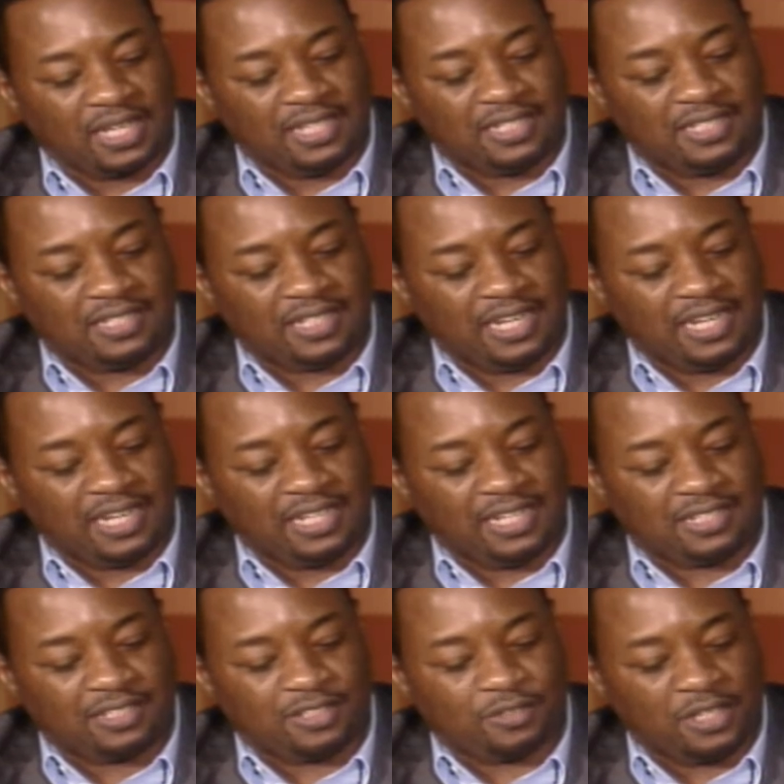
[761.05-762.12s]
it's,
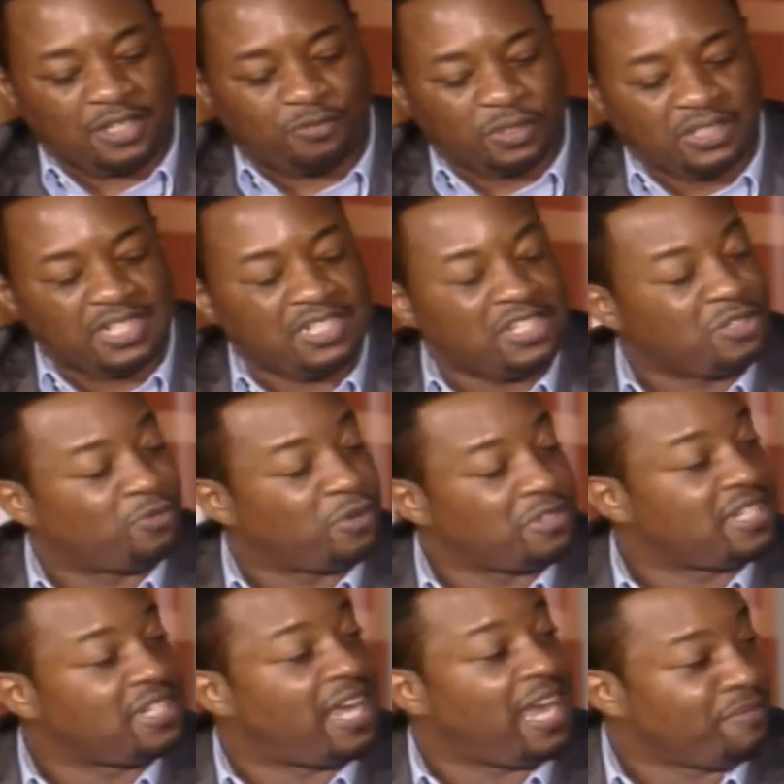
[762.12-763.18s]
it's, it's religion's
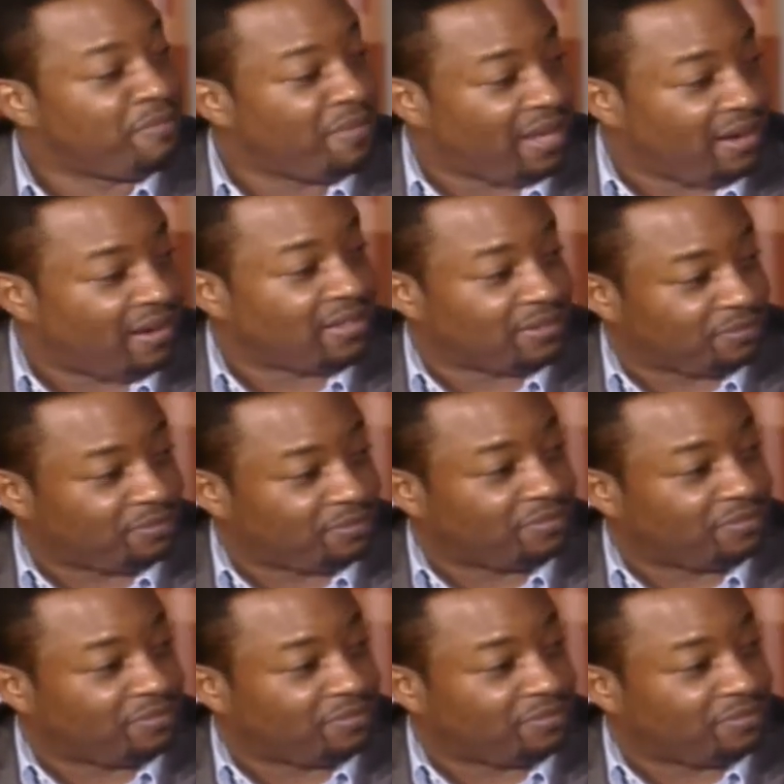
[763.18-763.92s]
worst nightmare.